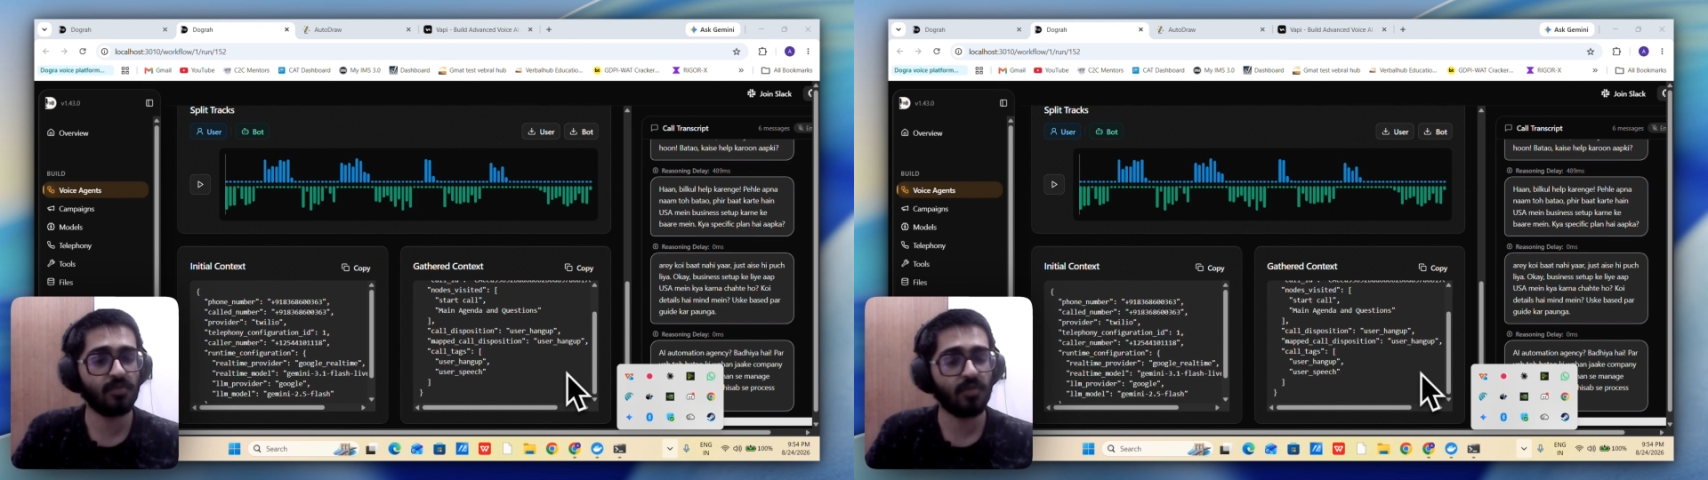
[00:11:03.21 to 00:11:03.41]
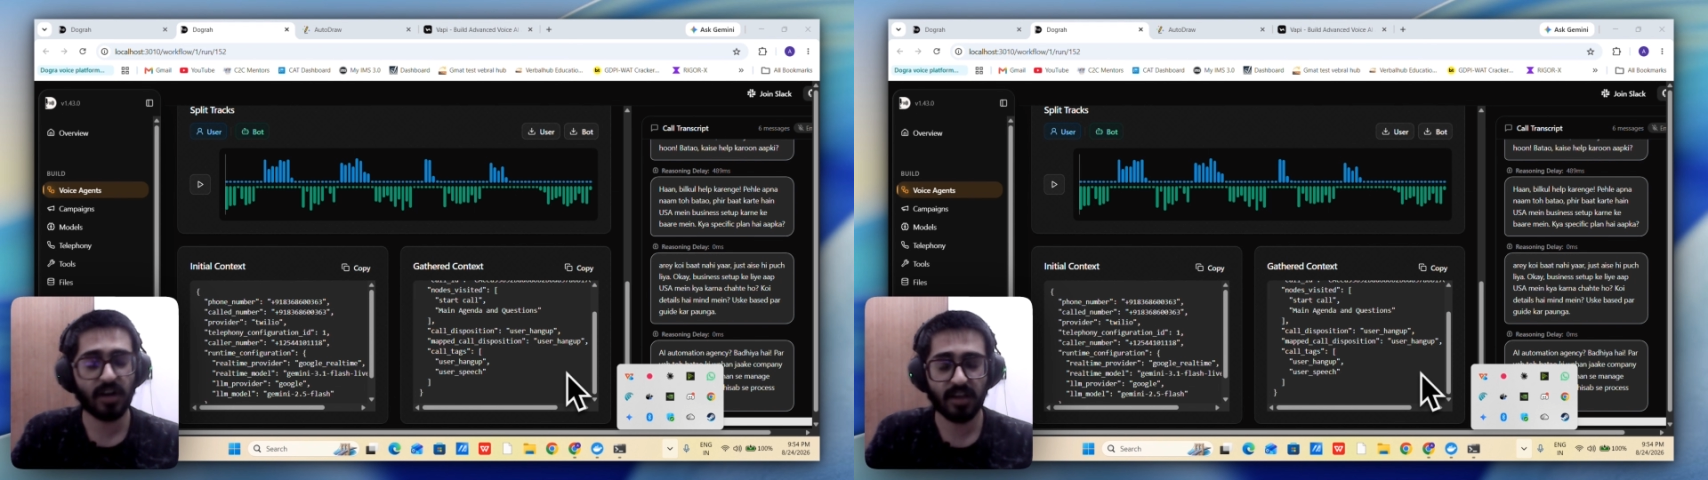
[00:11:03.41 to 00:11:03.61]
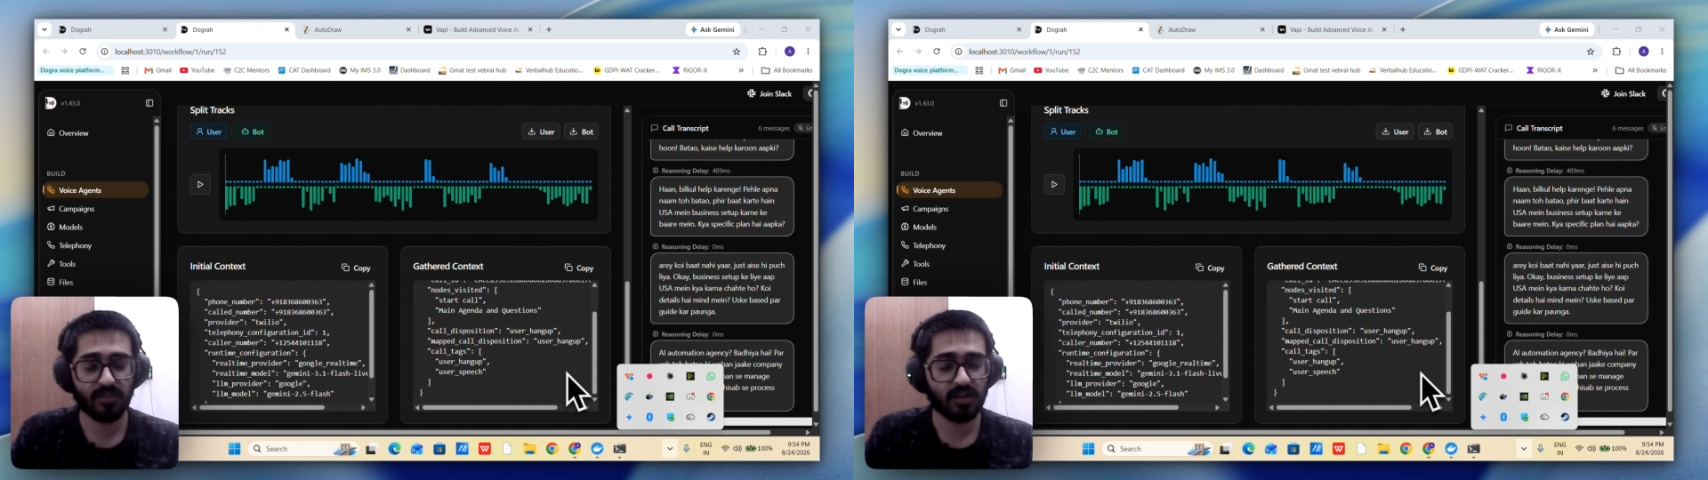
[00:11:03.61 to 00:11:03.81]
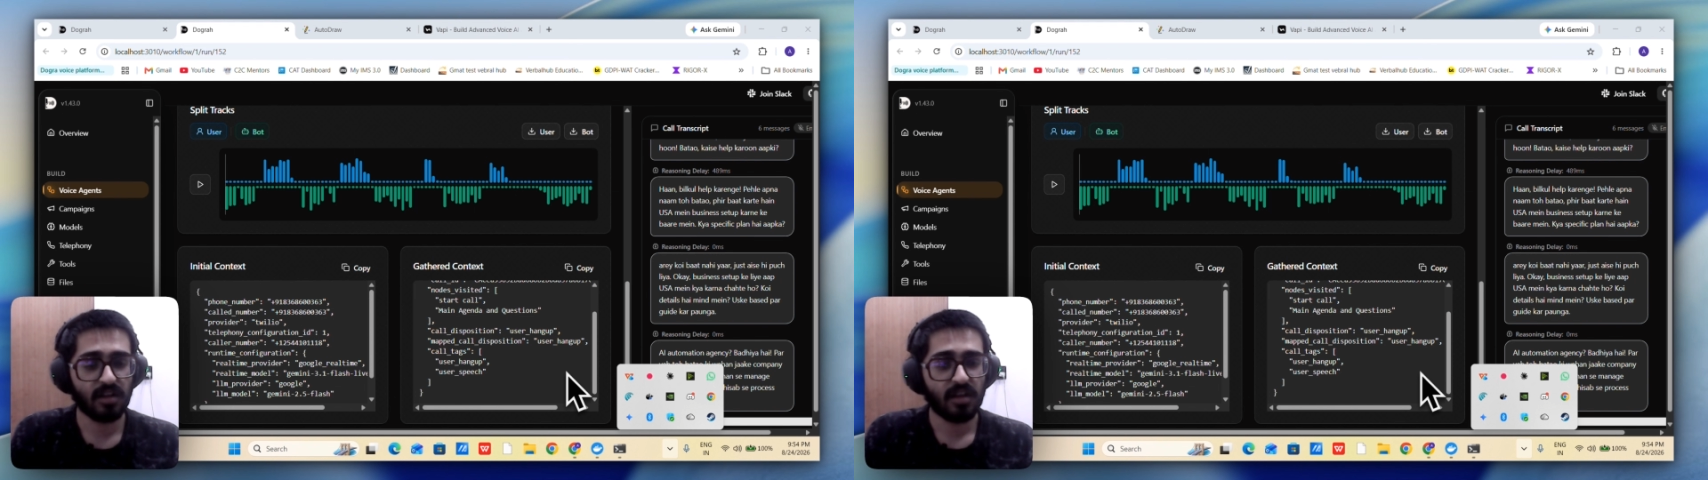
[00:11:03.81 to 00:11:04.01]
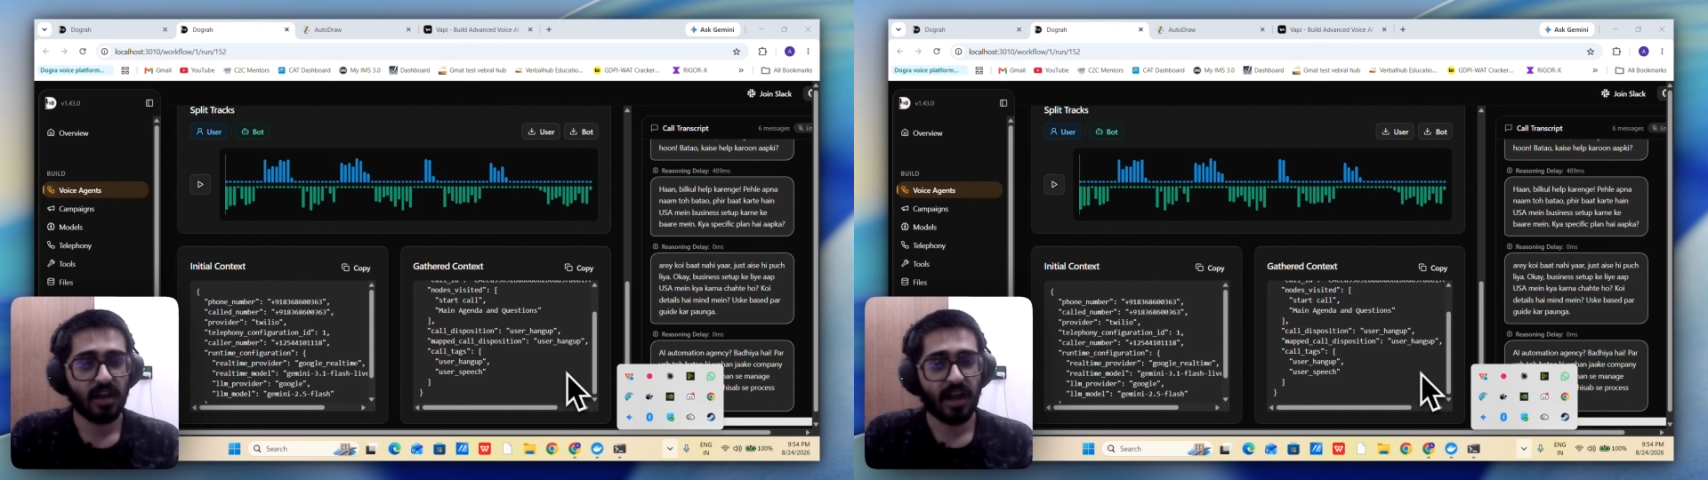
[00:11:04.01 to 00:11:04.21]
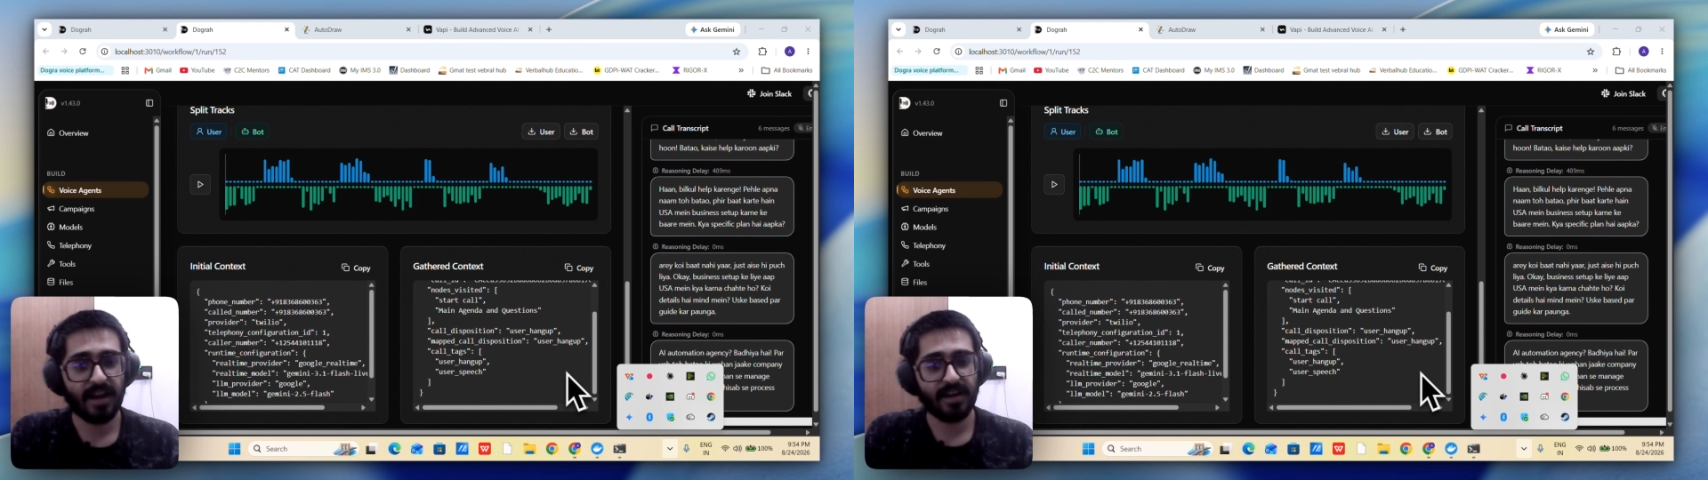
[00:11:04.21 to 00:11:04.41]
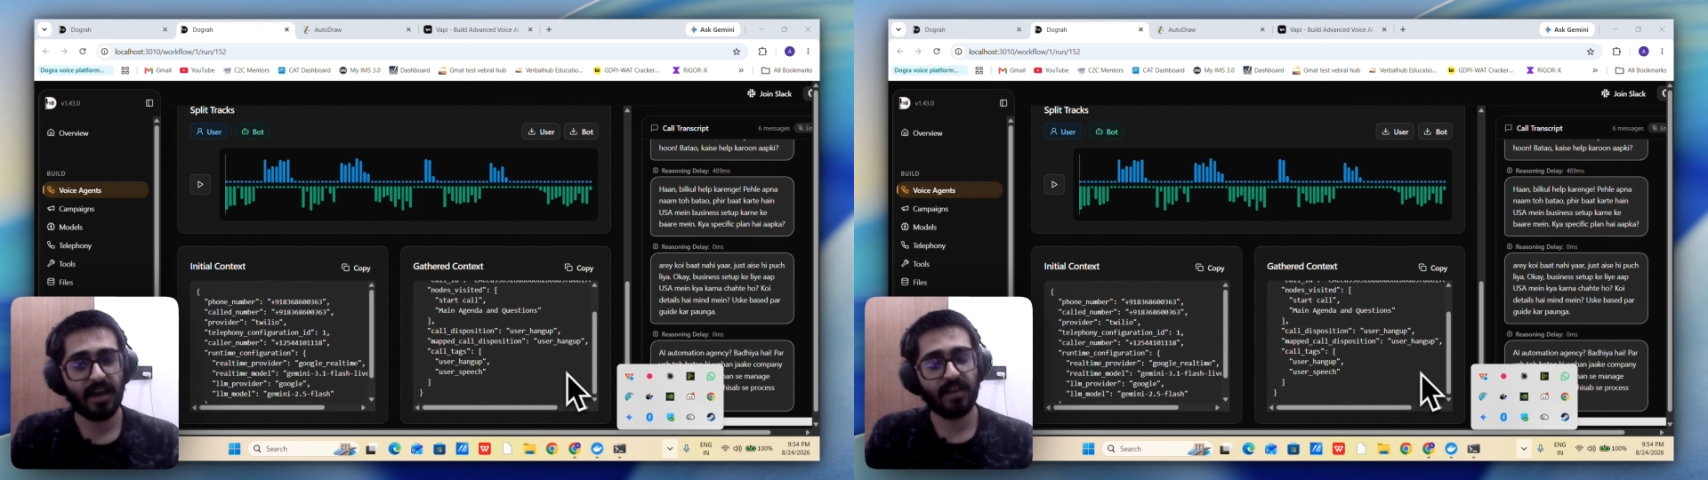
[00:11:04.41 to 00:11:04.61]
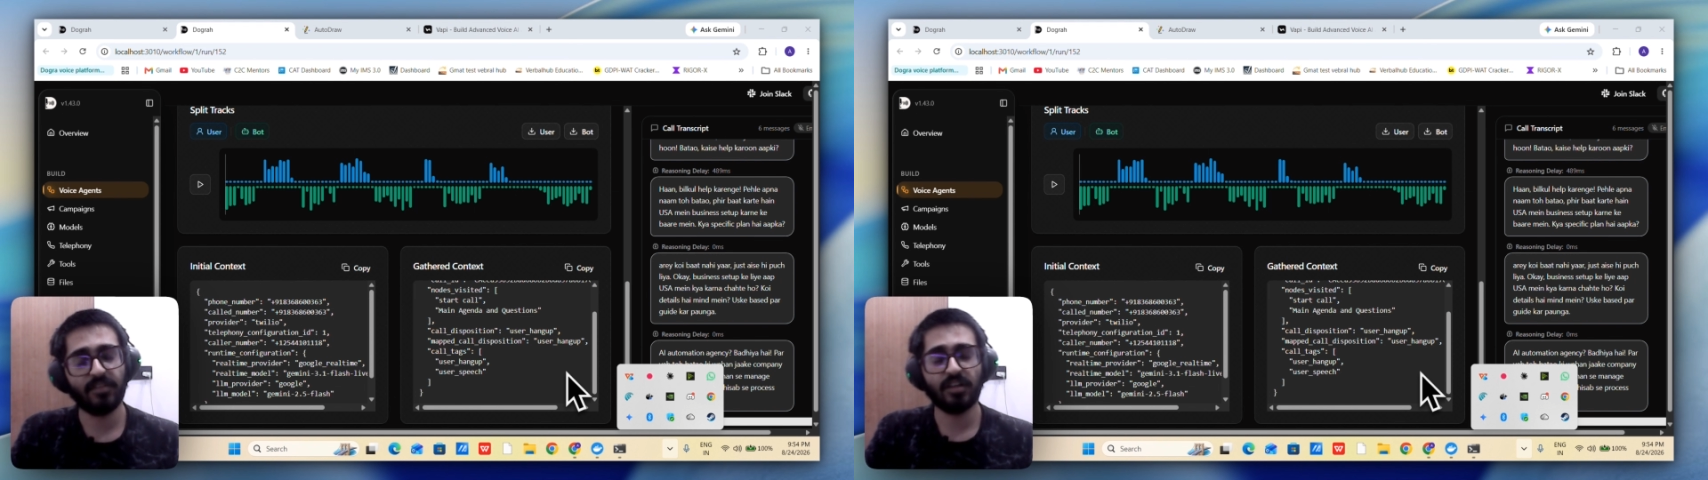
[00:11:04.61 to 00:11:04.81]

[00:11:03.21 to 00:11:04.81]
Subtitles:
whatever, and I